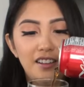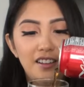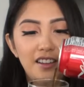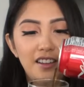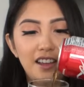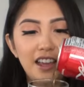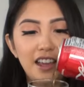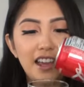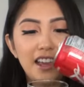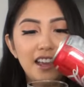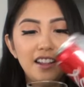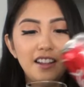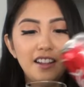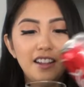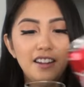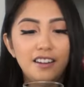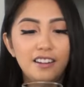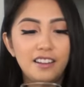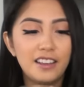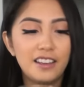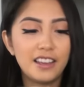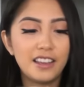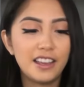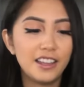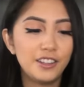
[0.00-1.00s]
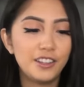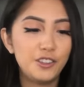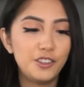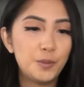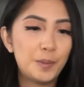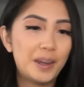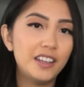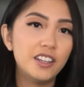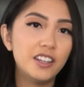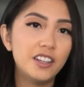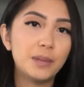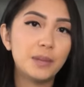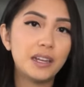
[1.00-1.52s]
And again, you might
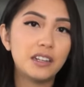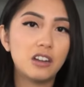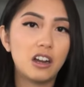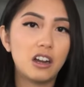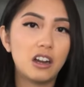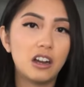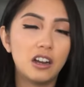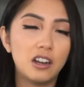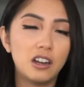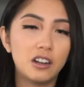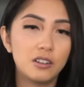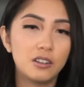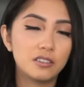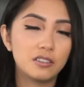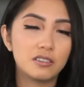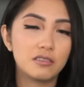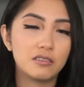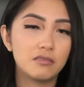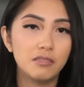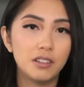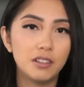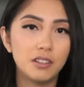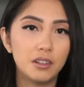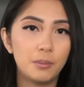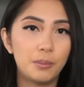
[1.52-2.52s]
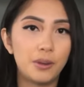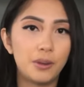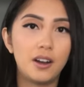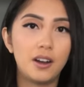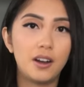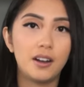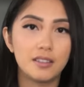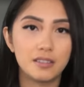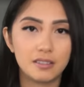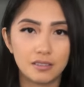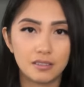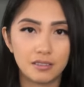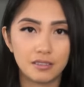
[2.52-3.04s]
hear my dog's little
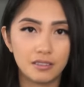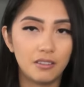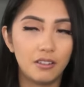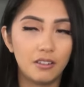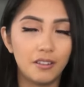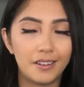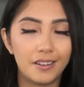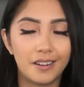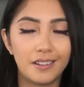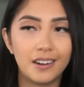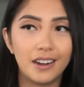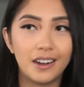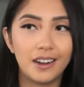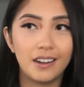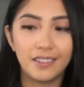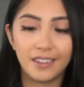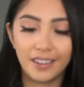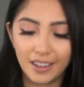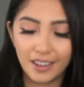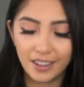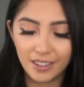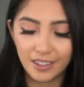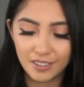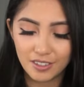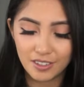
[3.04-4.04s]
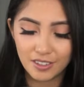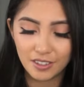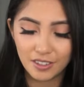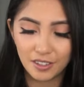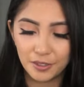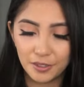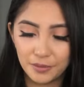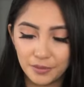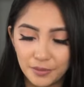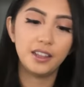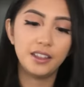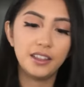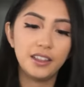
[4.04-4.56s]
paws going around again, so
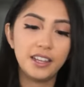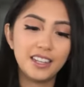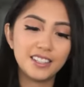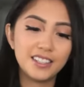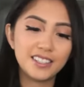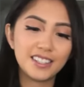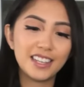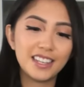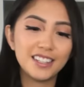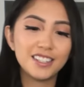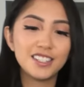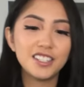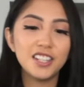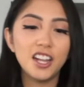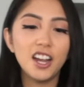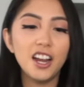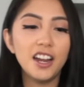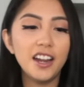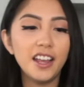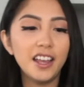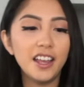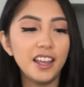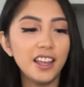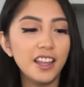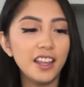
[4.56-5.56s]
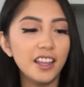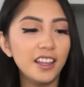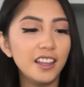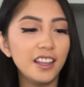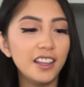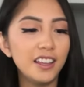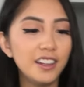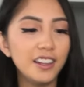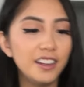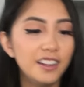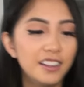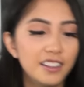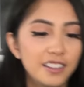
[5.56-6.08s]
let's get
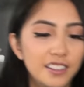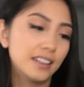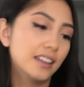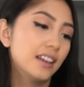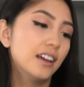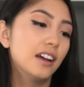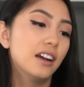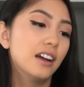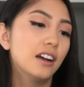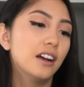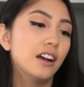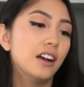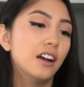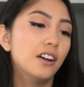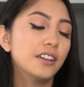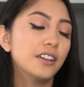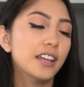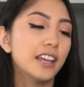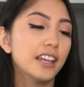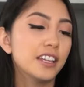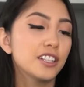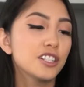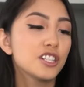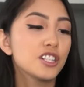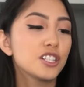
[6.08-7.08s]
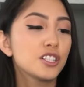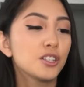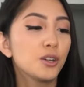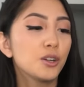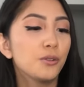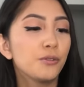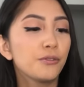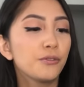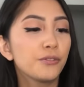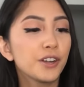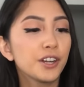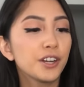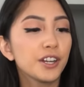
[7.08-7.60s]
started. Okay, so
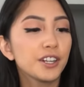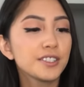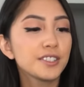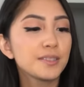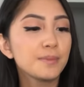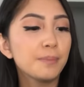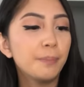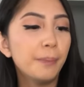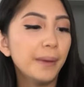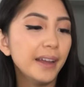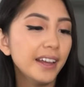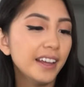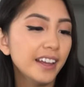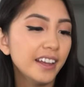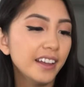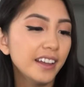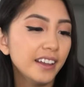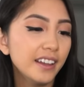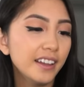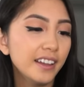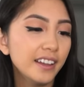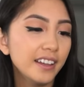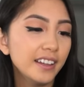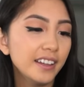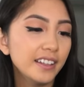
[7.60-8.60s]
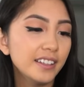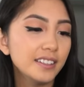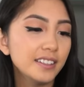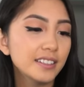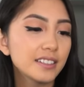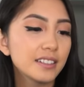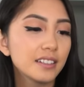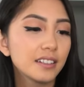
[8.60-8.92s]
first bite.